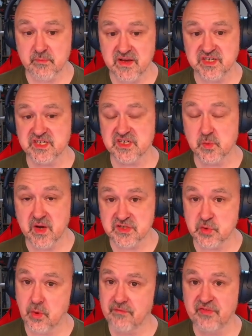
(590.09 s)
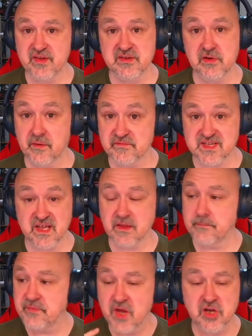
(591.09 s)
magic squares who offset
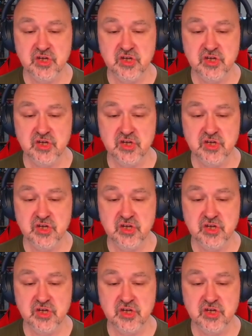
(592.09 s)
them